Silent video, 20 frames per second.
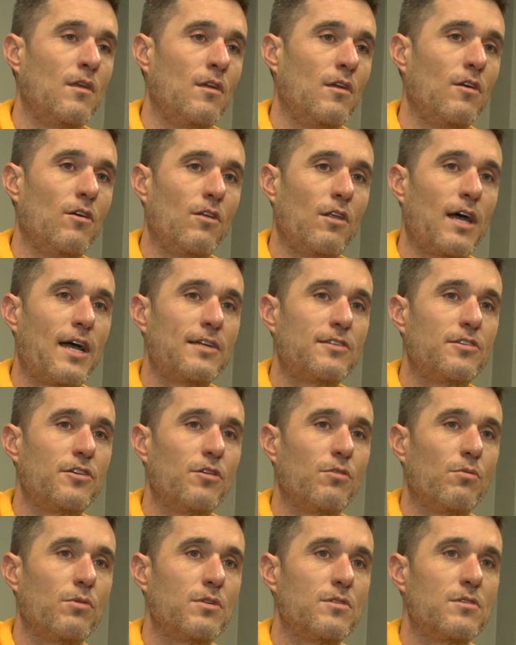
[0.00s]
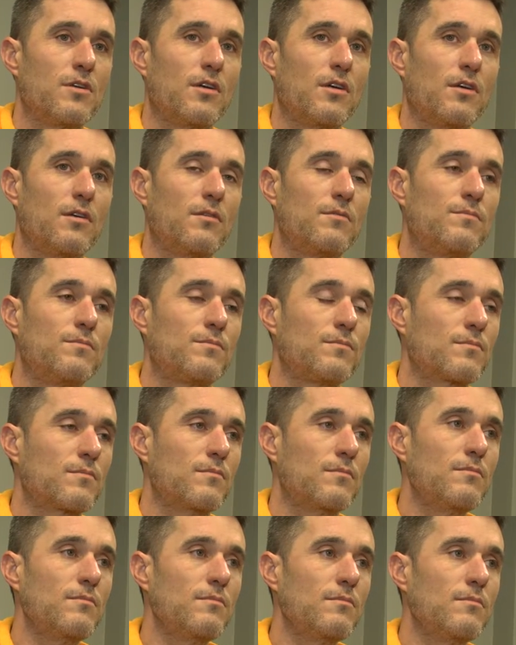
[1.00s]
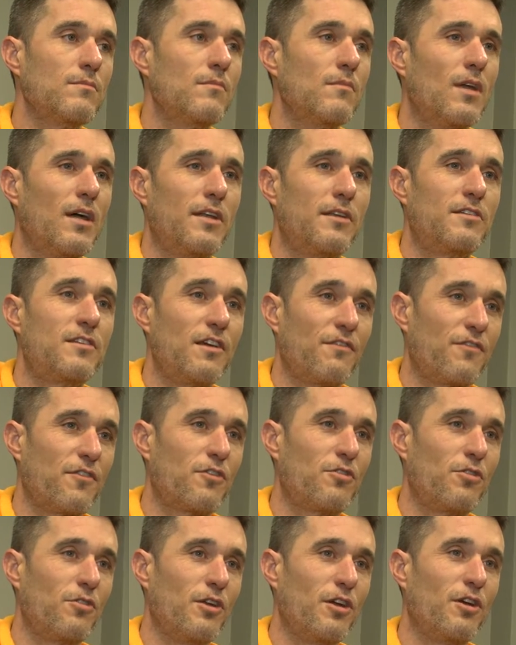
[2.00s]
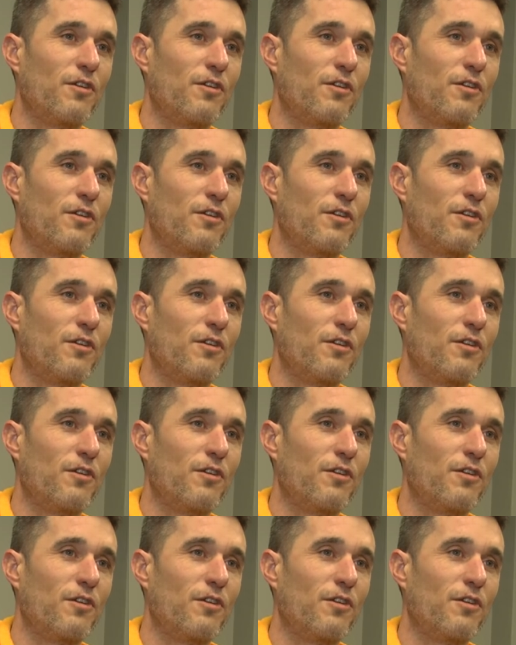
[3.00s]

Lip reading: You know, last year was a difficult